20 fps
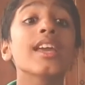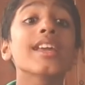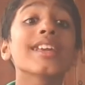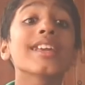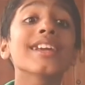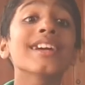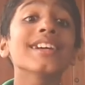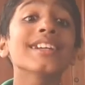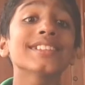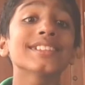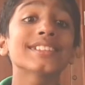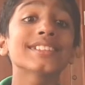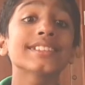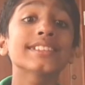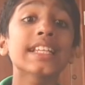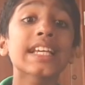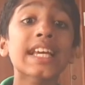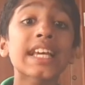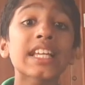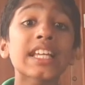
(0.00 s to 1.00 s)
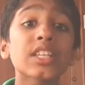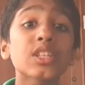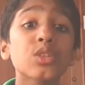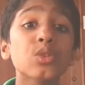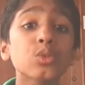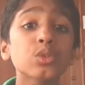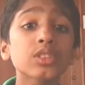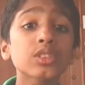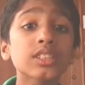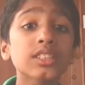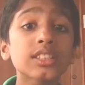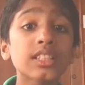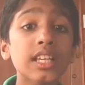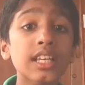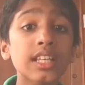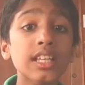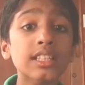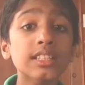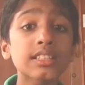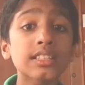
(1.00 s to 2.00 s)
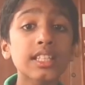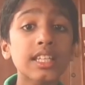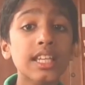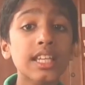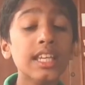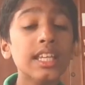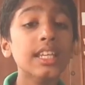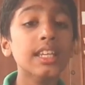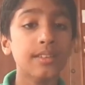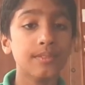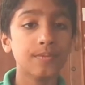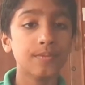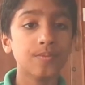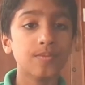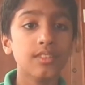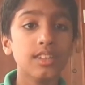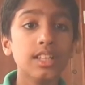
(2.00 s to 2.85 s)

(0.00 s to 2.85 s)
Yes, they can use their skin.